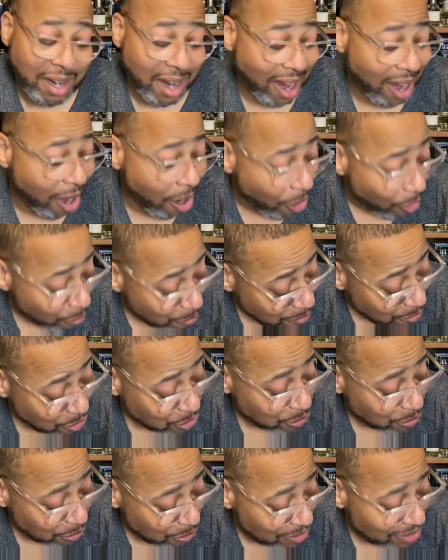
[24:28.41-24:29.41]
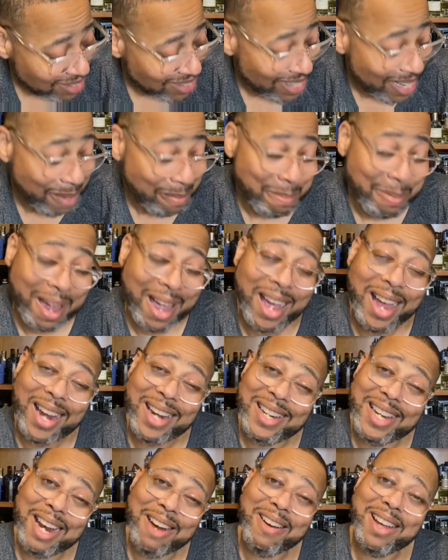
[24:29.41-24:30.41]
I almost want to say
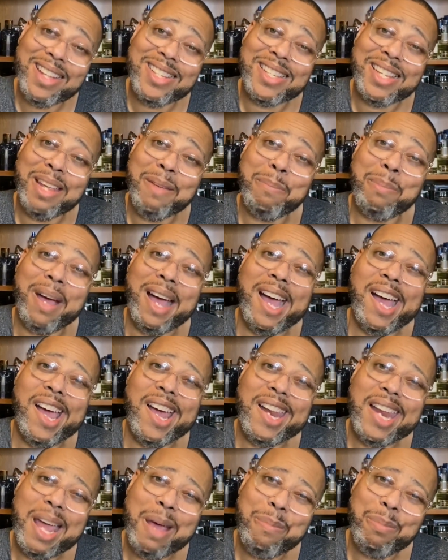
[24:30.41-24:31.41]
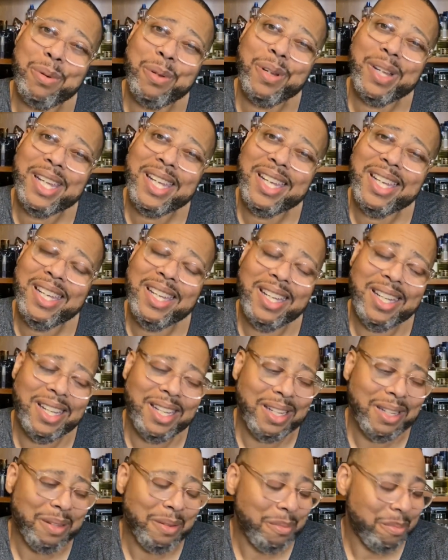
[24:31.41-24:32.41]
pineapple-y,
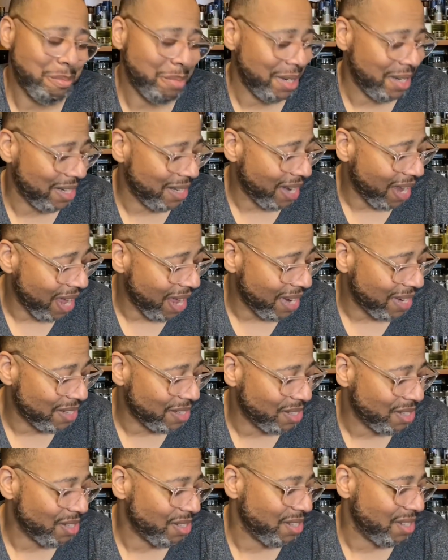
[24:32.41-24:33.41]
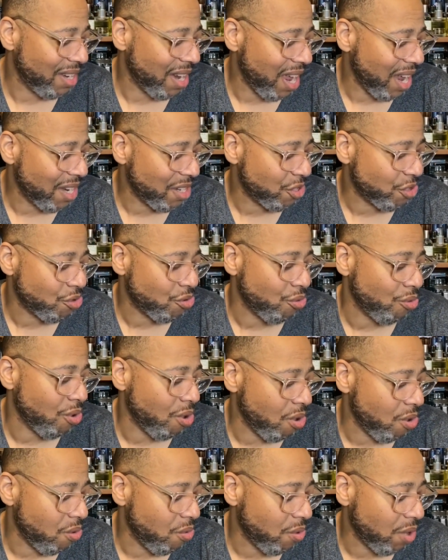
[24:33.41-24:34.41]
but not
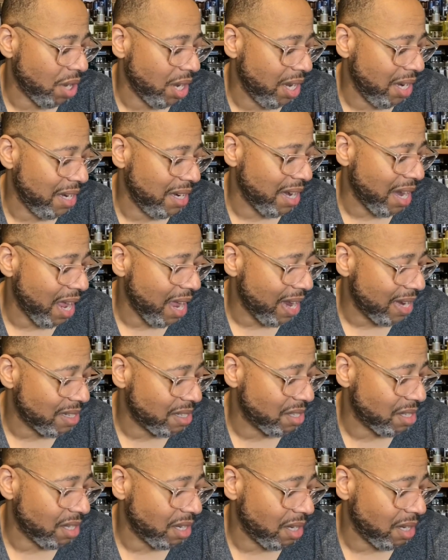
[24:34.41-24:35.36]
strong and not